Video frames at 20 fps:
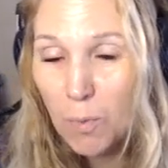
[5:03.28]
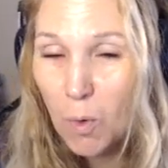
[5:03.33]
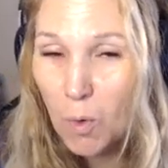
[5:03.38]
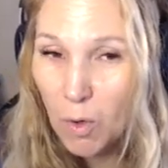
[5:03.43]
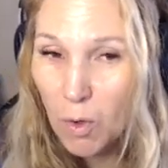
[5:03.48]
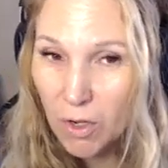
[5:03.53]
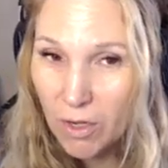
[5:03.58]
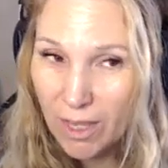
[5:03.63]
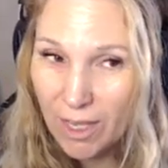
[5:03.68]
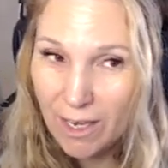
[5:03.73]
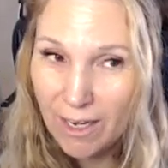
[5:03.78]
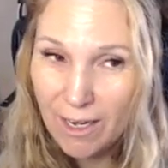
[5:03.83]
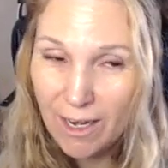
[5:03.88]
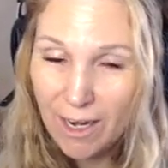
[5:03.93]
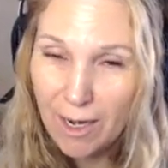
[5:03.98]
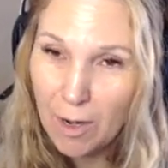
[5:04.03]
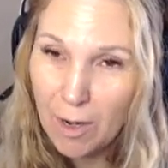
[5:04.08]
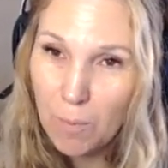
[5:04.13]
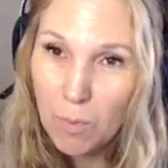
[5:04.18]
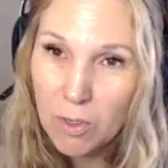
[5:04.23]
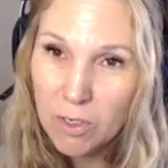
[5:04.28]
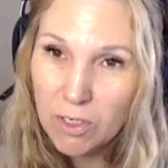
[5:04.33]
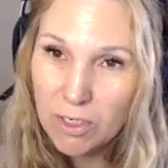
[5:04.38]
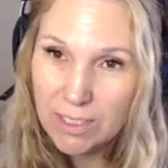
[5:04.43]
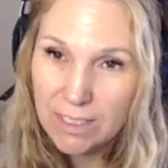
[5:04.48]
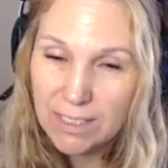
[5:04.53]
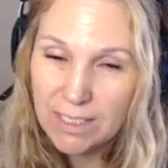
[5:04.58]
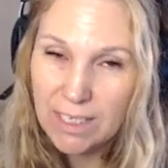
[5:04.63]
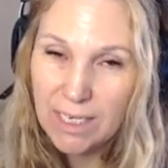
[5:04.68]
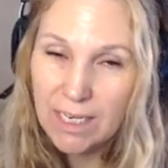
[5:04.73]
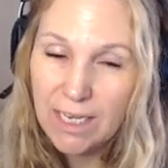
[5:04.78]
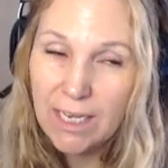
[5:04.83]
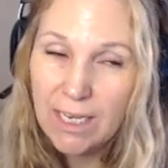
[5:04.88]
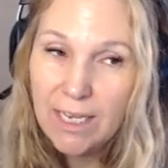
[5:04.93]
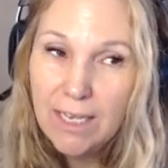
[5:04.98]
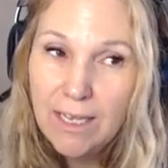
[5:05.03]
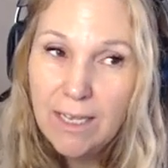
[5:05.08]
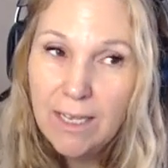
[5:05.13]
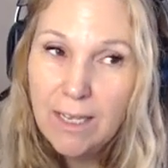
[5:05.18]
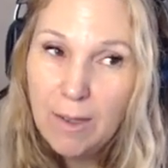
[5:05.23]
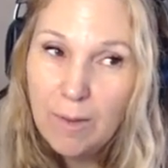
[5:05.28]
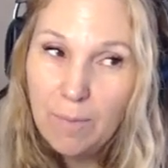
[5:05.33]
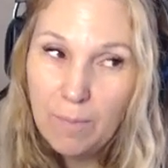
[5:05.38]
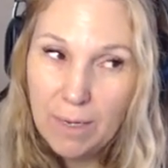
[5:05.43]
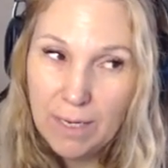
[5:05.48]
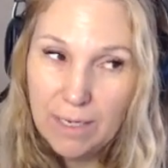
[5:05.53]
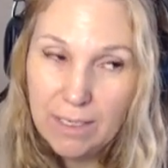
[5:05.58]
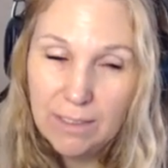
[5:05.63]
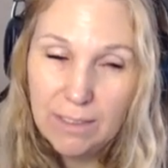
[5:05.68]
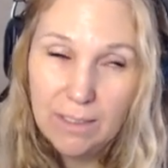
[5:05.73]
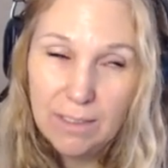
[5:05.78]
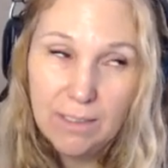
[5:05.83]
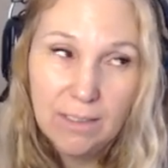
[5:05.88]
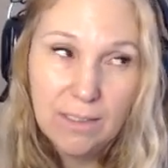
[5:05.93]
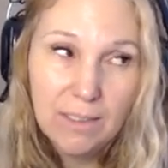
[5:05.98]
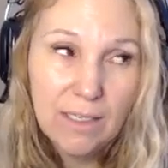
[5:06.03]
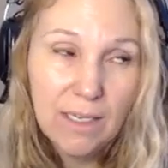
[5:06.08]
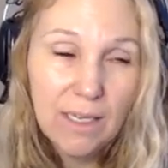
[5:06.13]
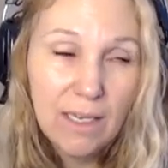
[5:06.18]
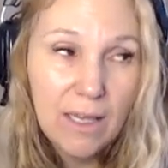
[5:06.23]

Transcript: more than an emergency basis.